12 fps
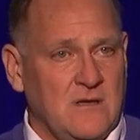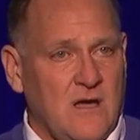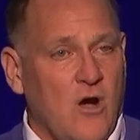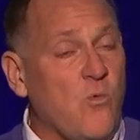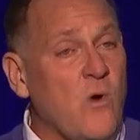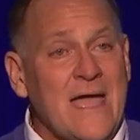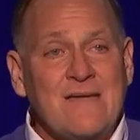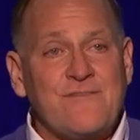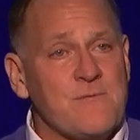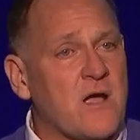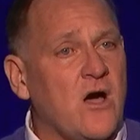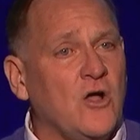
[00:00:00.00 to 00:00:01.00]
away
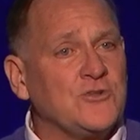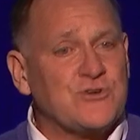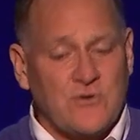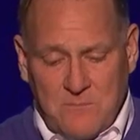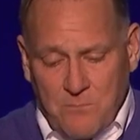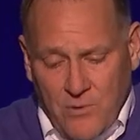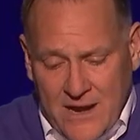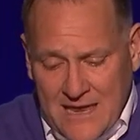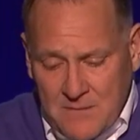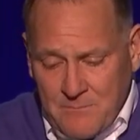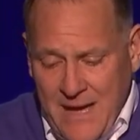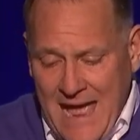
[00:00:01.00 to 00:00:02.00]
from culture and bring
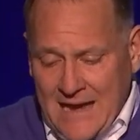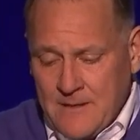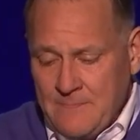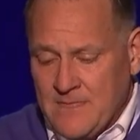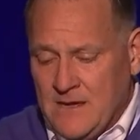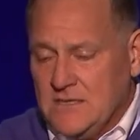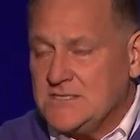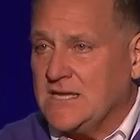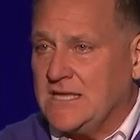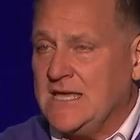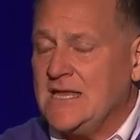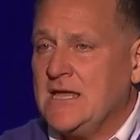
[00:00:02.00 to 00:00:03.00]
it back to
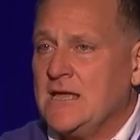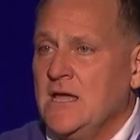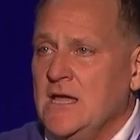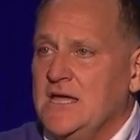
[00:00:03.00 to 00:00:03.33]
getting,